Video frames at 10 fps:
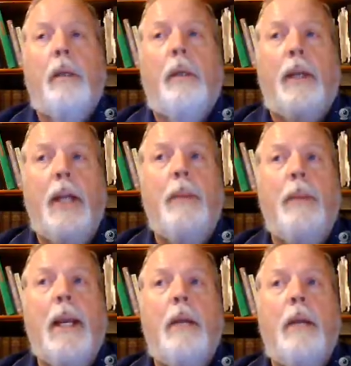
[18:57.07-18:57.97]
They did
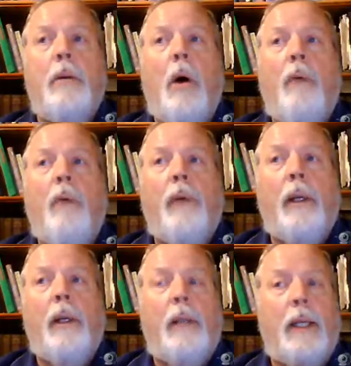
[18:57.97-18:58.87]
begin to offer,
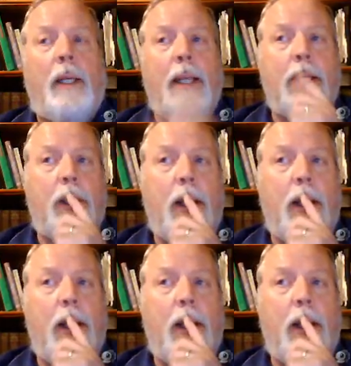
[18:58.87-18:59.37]
at least